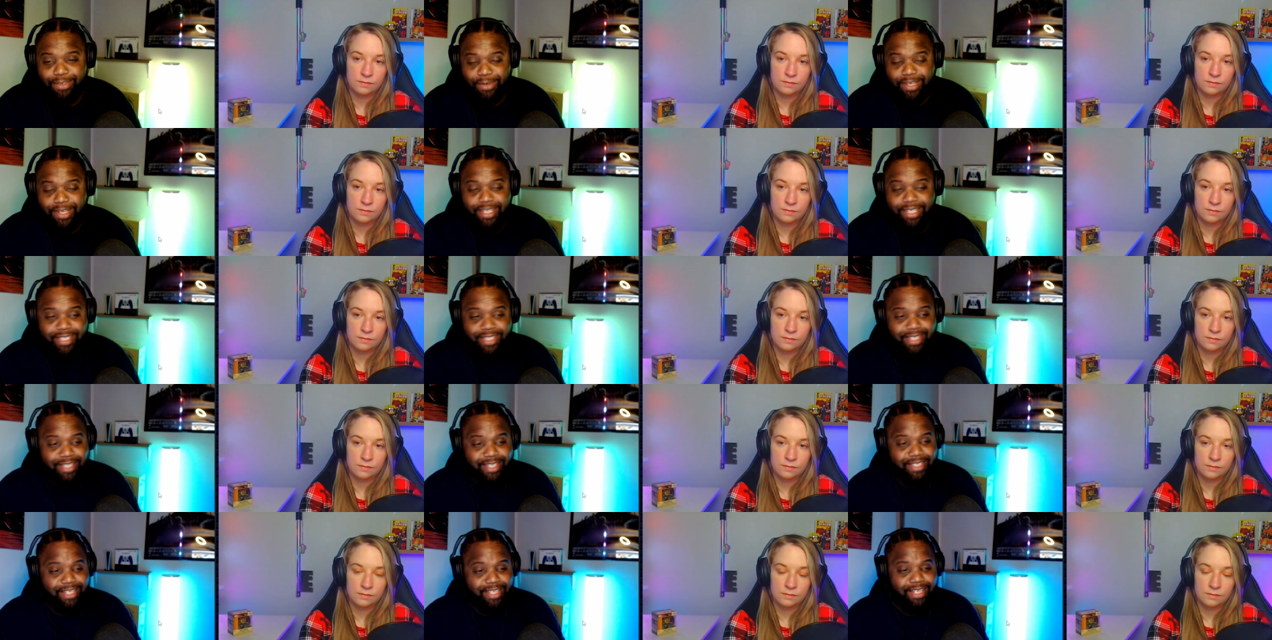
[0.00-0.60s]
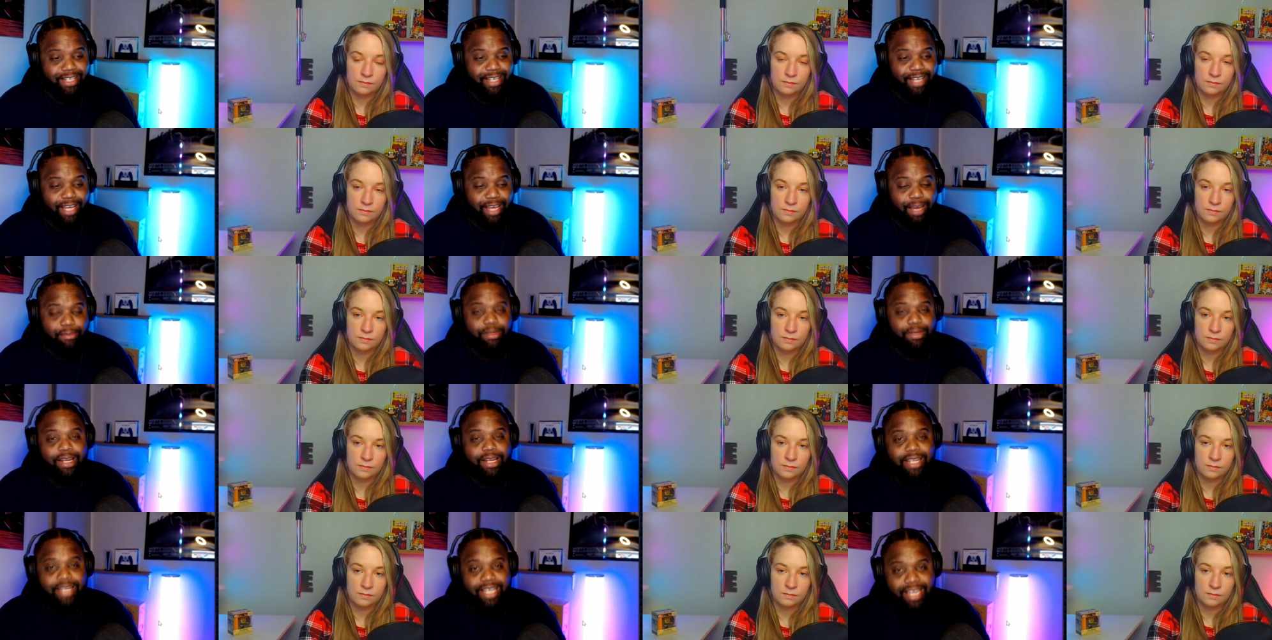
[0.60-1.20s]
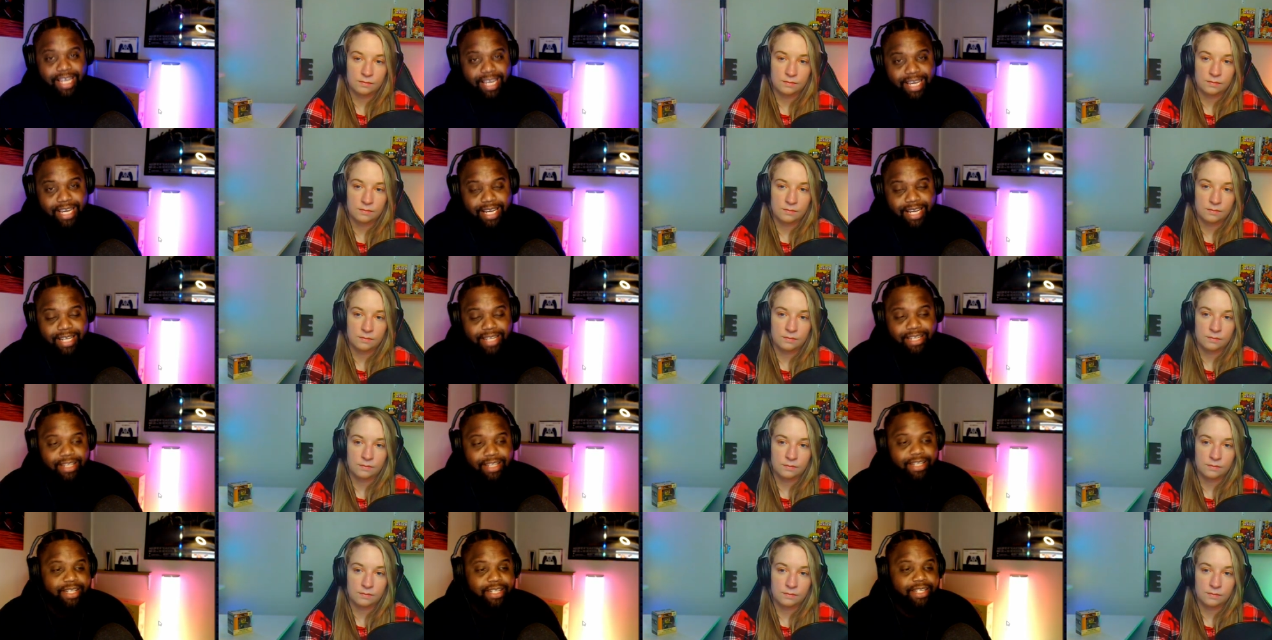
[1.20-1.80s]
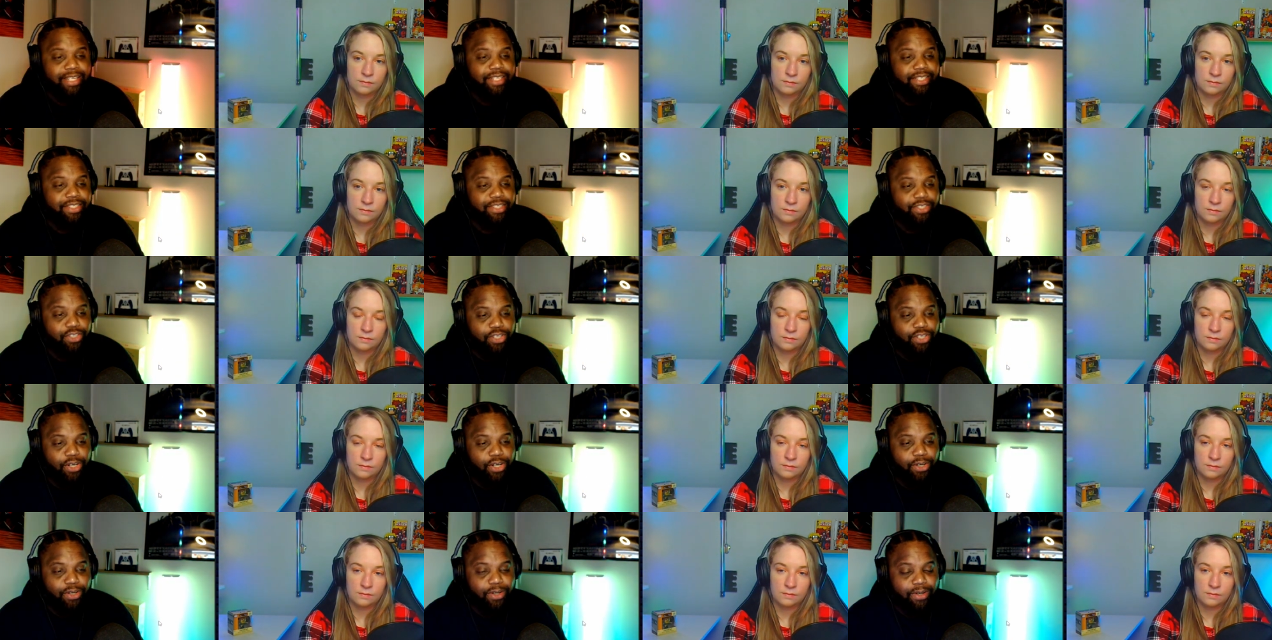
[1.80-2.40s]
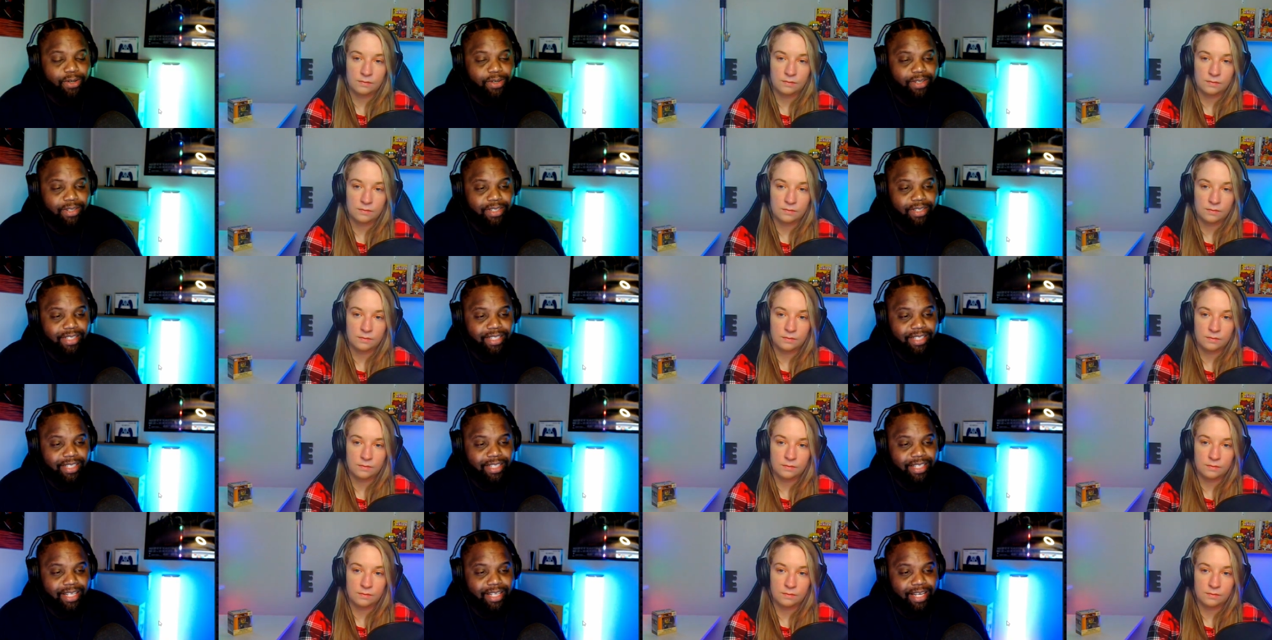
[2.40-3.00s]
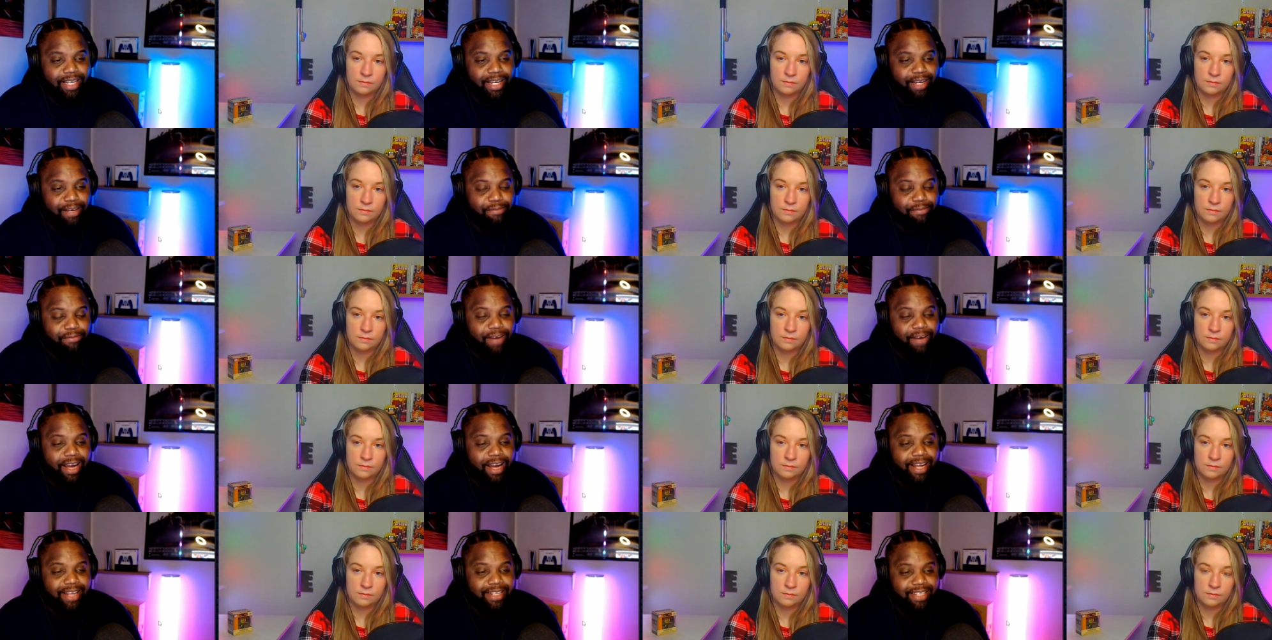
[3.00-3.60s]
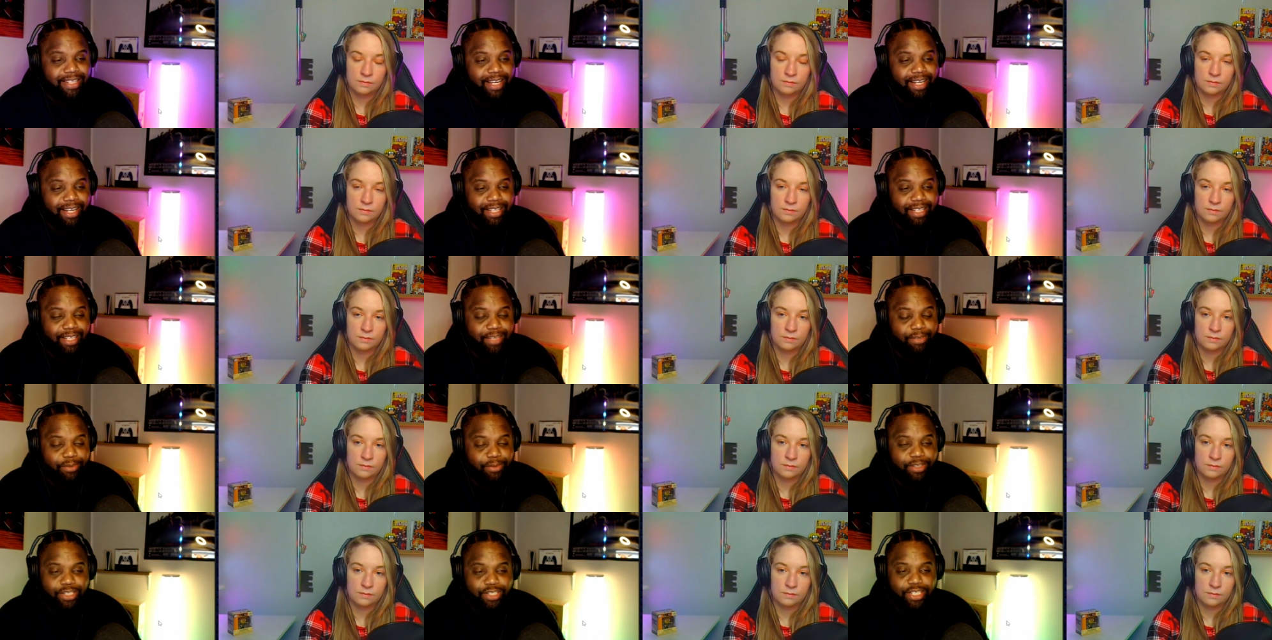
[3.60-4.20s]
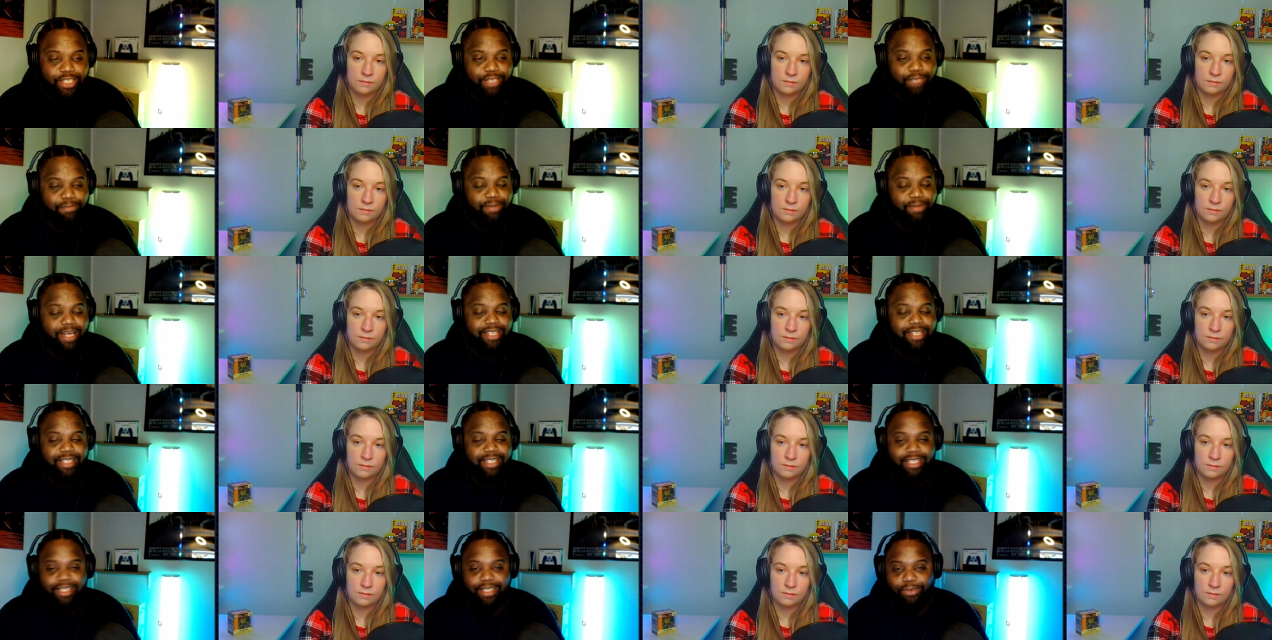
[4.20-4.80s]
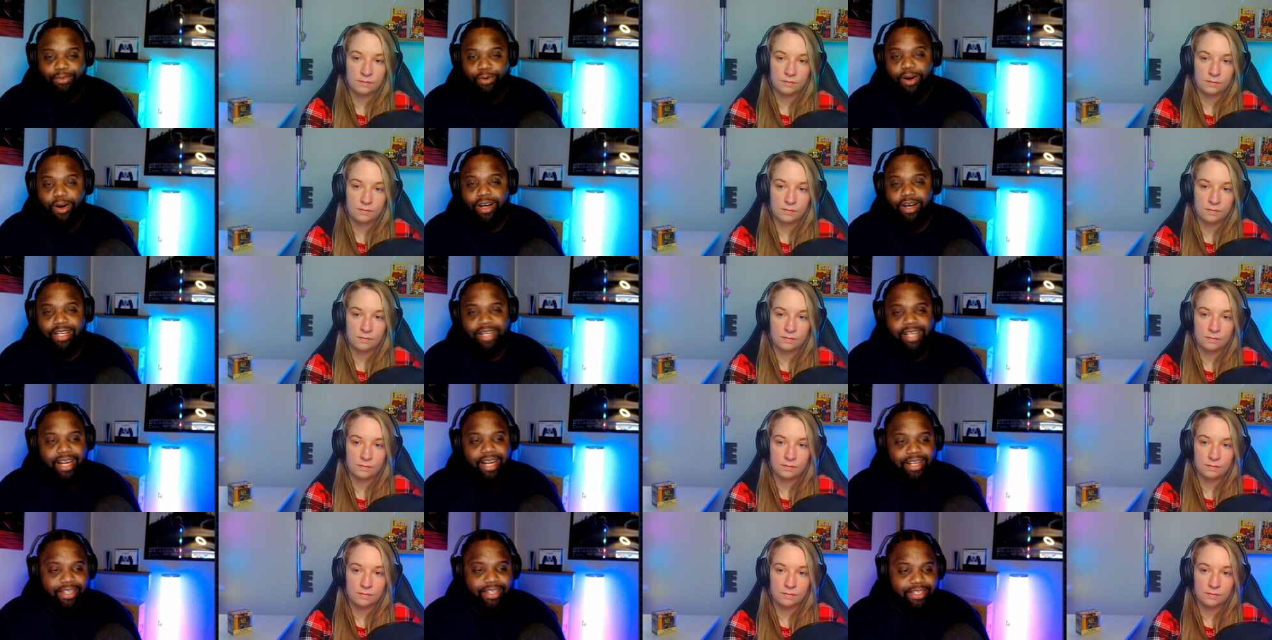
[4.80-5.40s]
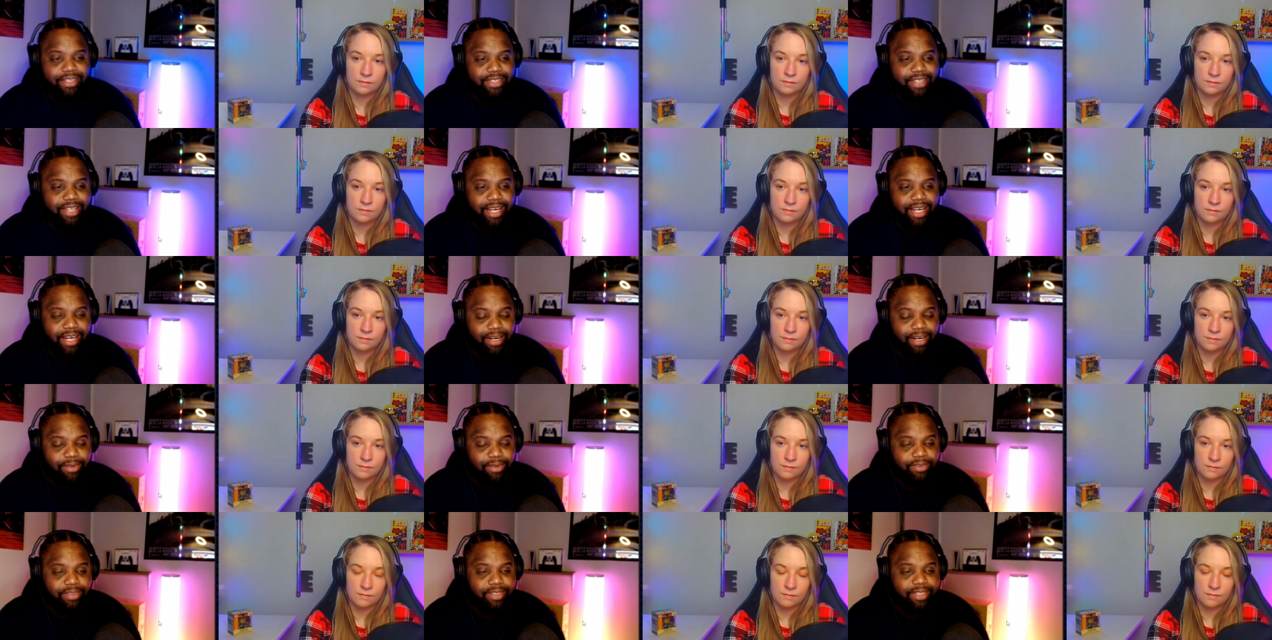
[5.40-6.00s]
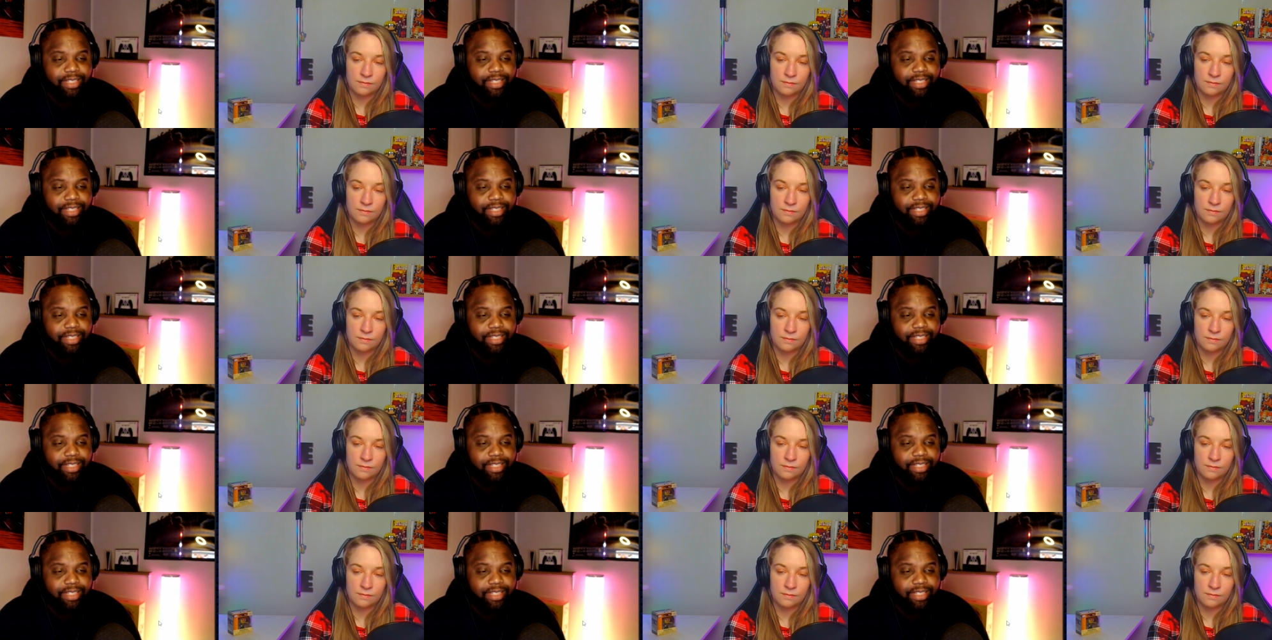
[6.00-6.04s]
Speaker 1: she does in the game. And in the end, Joel uh, finds Ellie where she's basically walking out of this town.